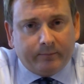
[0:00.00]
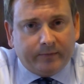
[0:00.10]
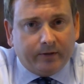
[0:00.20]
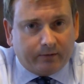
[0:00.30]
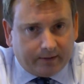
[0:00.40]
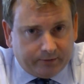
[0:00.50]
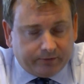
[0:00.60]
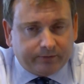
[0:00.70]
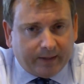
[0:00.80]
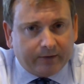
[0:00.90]

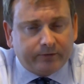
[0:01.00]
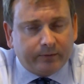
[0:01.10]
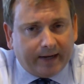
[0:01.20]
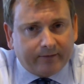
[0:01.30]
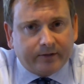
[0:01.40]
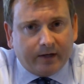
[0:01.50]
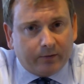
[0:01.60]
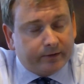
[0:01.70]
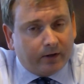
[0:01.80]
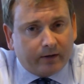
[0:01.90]
Your spouse would have to
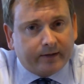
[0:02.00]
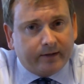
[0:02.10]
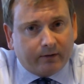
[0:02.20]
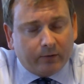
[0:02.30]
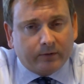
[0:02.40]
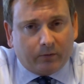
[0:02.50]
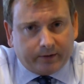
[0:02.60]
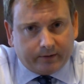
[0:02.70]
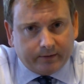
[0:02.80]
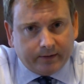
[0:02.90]
go and talk to their own
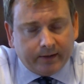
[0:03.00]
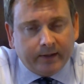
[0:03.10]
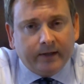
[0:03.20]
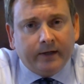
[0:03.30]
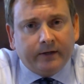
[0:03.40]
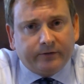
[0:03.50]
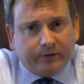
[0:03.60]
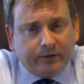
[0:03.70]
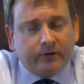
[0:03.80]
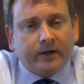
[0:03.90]
lawyer. So
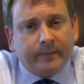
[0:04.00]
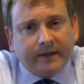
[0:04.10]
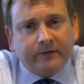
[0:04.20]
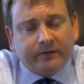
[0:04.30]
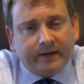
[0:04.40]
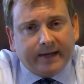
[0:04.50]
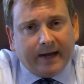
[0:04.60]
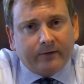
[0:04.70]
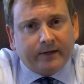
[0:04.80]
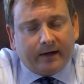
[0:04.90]
you'll come in and sit
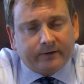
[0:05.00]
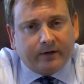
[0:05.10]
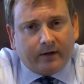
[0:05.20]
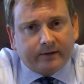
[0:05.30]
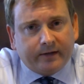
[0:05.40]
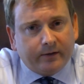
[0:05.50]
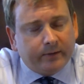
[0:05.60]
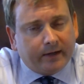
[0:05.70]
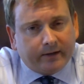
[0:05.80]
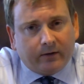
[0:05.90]
down and I'll talk to you
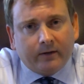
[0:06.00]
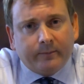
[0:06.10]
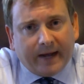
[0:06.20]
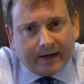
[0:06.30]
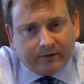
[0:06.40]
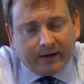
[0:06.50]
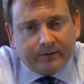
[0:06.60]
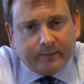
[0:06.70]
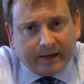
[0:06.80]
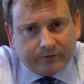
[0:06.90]
and I'll get all the
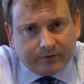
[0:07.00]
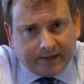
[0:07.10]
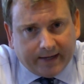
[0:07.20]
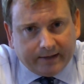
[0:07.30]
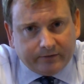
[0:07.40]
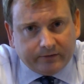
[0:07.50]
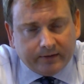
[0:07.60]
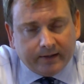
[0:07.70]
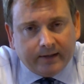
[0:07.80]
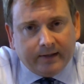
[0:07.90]
background about your case,
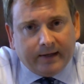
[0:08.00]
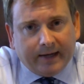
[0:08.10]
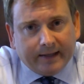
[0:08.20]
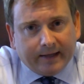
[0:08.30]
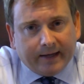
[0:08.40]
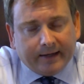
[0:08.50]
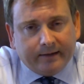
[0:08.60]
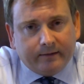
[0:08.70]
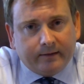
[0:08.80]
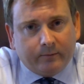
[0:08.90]
and
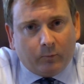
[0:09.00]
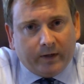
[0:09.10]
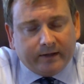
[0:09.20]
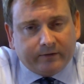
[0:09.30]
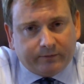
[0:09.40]
then when it's